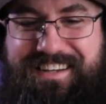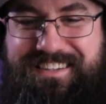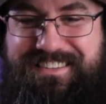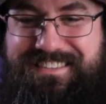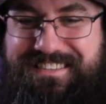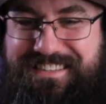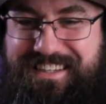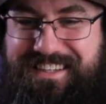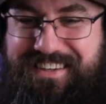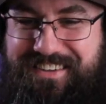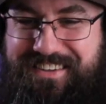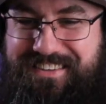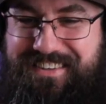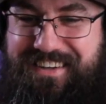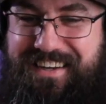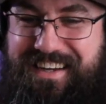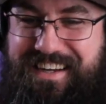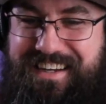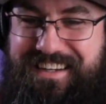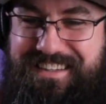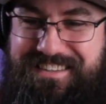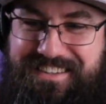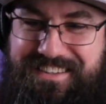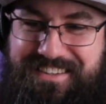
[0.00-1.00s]

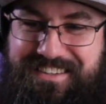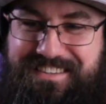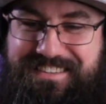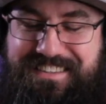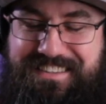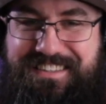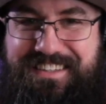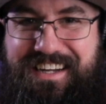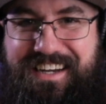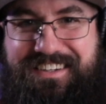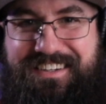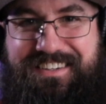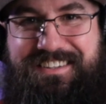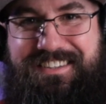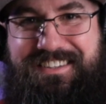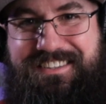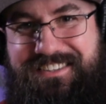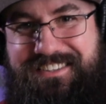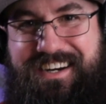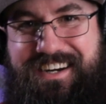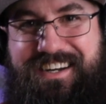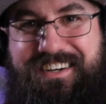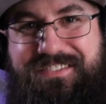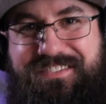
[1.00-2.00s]
so you're not going to
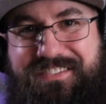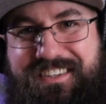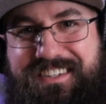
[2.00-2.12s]
drown,